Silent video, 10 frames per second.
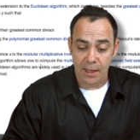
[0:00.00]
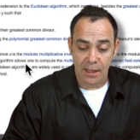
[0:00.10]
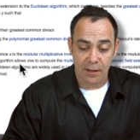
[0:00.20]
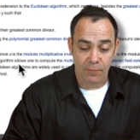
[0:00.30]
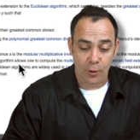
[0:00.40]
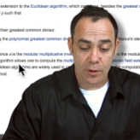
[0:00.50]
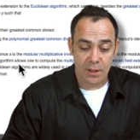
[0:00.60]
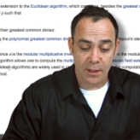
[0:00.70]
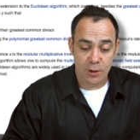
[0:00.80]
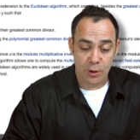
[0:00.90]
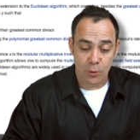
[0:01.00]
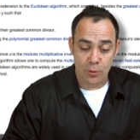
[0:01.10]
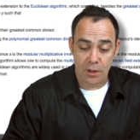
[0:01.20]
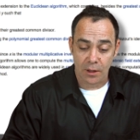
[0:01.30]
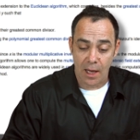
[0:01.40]
inverse, and it's
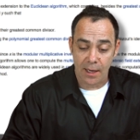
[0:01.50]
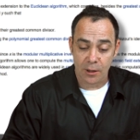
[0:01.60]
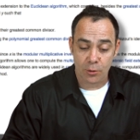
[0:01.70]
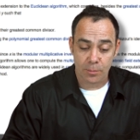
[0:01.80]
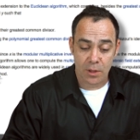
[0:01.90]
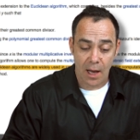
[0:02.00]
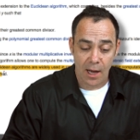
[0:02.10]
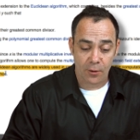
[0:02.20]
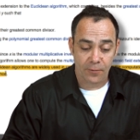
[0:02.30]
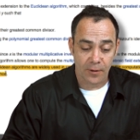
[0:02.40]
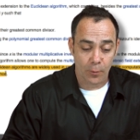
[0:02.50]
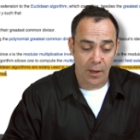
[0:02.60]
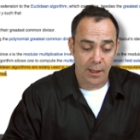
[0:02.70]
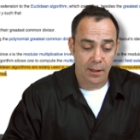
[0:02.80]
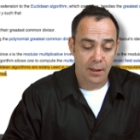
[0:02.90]
used a lot in cryptography,
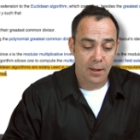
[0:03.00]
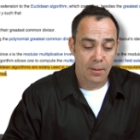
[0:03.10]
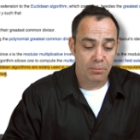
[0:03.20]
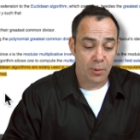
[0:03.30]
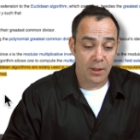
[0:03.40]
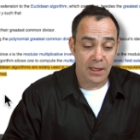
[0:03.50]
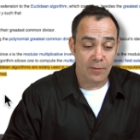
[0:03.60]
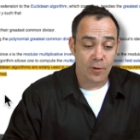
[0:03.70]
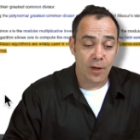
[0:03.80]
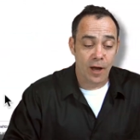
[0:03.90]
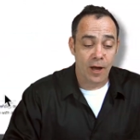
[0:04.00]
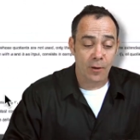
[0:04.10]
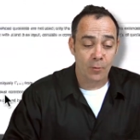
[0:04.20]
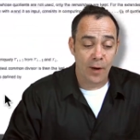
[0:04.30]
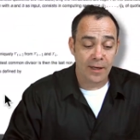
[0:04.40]
right? But even
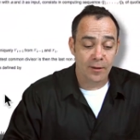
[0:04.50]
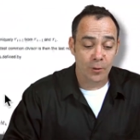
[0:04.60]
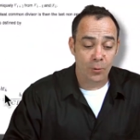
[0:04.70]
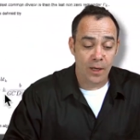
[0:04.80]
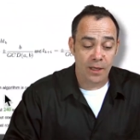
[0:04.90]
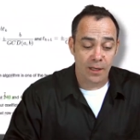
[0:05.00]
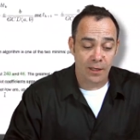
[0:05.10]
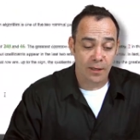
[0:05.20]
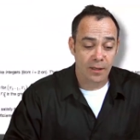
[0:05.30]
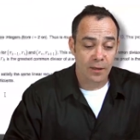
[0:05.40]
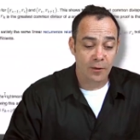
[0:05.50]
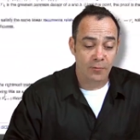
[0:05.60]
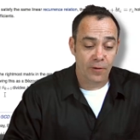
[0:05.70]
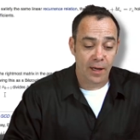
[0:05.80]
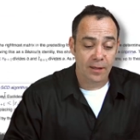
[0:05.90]
on regular Wiki, you'll
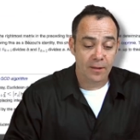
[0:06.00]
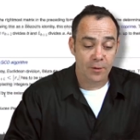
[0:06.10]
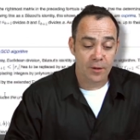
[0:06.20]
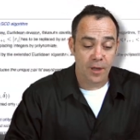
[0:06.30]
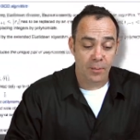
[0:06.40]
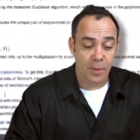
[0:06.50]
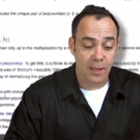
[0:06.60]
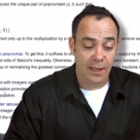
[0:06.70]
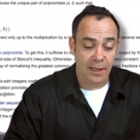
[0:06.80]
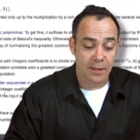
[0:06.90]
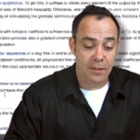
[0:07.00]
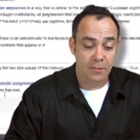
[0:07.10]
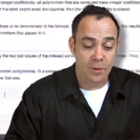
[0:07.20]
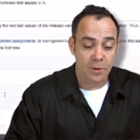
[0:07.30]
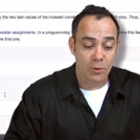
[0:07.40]
find that they're dumping in
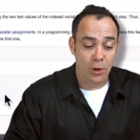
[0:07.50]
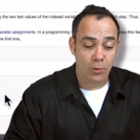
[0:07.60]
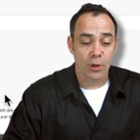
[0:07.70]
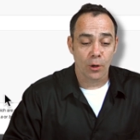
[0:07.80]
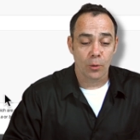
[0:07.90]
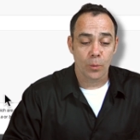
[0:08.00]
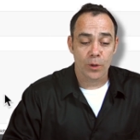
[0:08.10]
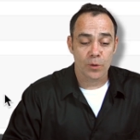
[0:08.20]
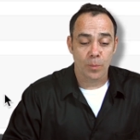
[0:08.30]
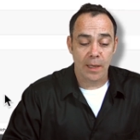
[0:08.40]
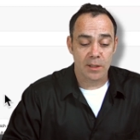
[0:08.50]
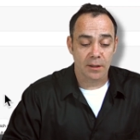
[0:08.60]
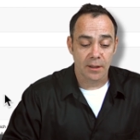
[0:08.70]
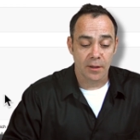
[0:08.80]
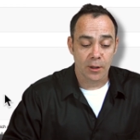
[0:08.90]
some pseudocode, which is
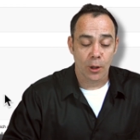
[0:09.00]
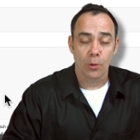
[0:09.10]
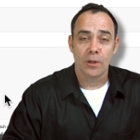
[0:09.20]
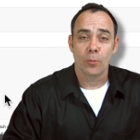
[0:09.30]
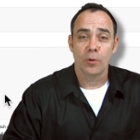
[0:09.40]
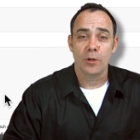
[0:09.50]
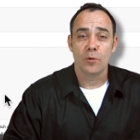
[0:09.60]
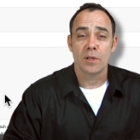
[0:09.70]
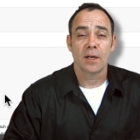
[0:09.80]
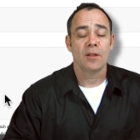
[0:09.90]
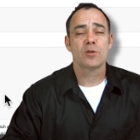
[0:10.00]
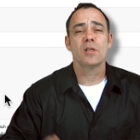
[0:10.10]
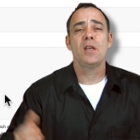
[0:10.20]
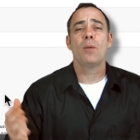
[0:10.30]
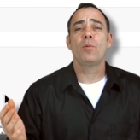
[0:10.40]
basically the code that we're using. And there's
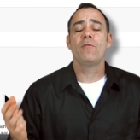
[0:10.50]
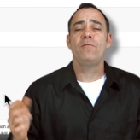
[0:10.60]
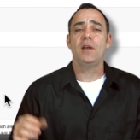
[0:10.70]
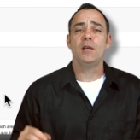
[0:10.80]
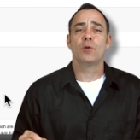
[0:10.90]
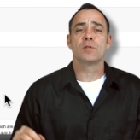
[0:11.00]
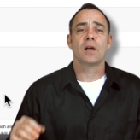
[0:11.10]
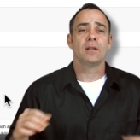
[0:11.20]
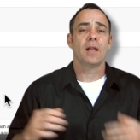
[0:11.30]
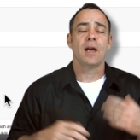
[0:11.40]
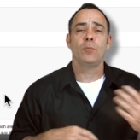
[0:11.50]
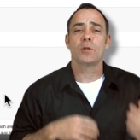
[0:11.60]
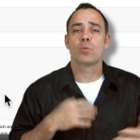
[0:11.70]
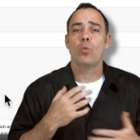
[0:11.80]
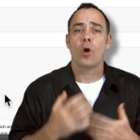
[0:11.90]
a number of videos online
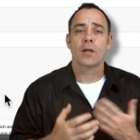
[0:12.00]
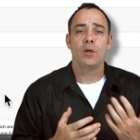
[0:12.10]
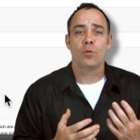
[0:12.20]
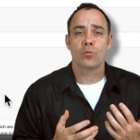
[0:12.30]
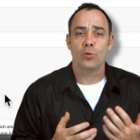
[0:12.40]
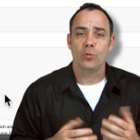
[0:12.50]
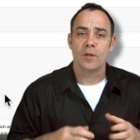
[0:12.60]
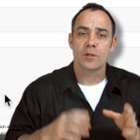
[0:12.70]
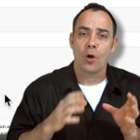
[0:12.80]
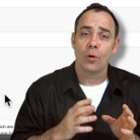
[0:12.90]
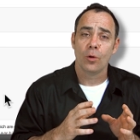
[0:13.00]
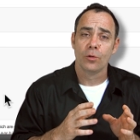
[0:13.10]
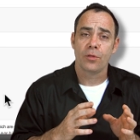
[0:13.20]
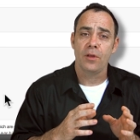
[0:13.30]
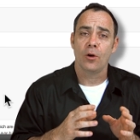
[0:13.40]
which walk you through this
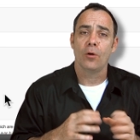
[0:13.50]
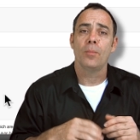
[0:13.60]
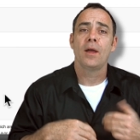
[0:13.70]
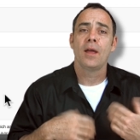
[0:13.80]
old theorem